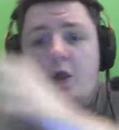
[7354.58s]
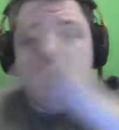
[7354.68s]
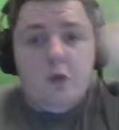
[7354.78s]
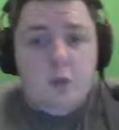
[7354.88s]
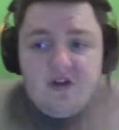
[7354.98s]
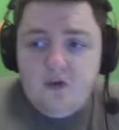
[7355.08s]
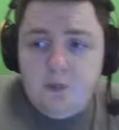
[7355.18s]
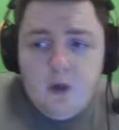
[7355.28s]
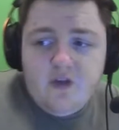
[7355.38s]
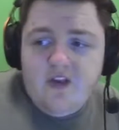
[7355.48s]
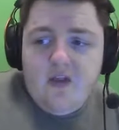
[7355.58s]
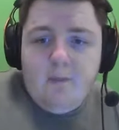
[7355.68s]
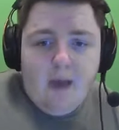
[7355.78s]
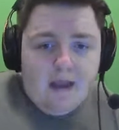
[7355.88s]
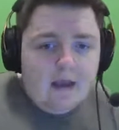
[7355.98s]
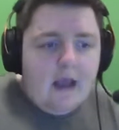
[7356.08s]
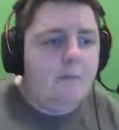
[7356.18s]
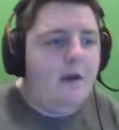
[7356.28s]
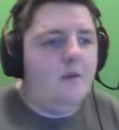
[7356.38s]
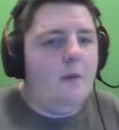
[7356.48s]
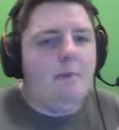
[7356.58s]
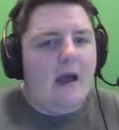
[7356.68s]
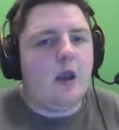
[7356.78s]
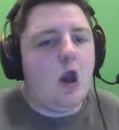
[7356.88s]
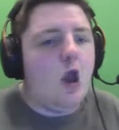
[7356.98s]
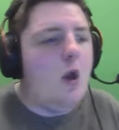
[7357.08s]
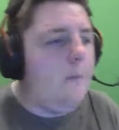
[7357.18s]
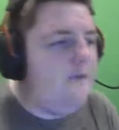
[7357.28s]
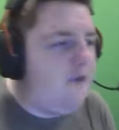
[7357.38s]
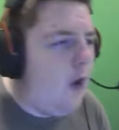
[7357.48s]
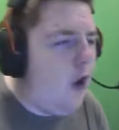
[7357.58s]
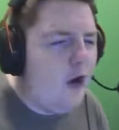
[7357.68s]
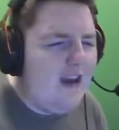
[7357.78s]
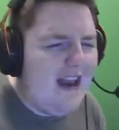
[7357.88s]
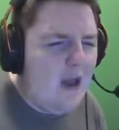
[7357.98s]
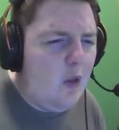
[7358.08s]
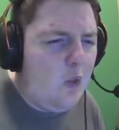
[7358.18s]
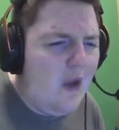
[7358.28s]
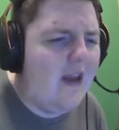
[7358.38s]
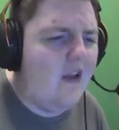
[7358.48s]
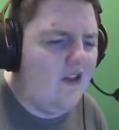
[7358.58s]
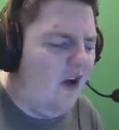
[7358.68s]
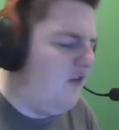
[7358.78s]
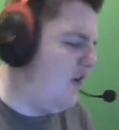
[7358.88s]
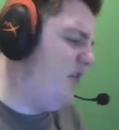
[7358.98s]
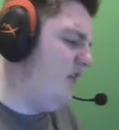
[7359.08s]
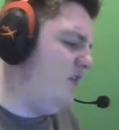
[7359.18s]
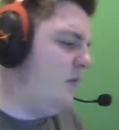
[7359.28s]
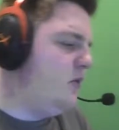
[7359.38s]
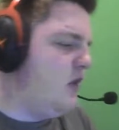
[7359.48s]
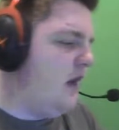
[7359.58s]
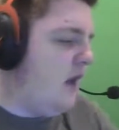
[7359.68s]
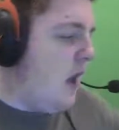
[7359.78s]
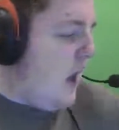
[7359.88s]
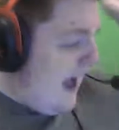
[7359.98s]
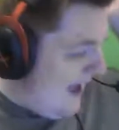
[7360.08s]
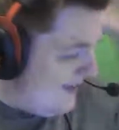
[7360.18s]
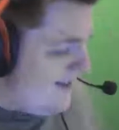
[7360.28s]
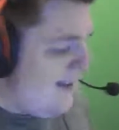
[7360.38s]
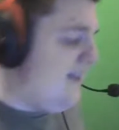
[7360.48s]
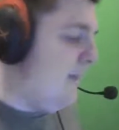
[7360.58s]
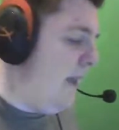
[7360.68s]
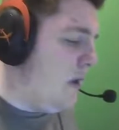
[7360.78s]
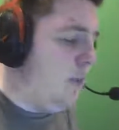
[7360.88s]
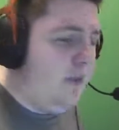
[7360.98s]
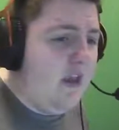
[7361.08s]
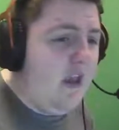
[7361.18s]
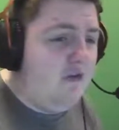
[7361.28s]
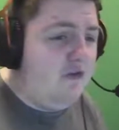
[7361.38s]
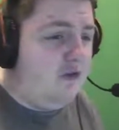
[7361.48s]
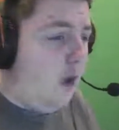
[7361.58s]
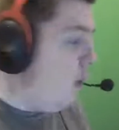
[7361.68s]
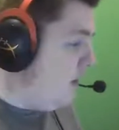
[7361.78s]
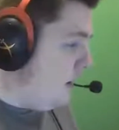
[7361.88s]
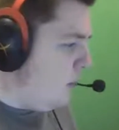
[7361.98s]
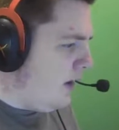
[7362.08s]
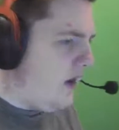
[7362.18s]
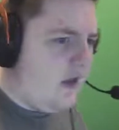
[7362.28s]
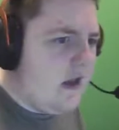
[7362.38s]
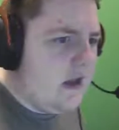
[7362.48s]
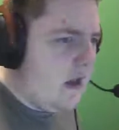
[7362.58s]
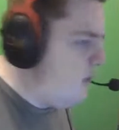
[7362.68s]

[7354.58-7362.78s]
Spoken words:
The whistle blows in the Bayern game, by the way. Bayern, 4-0 winners over Atletico Madrid. Atalanta pick up the 4-0 win, I think,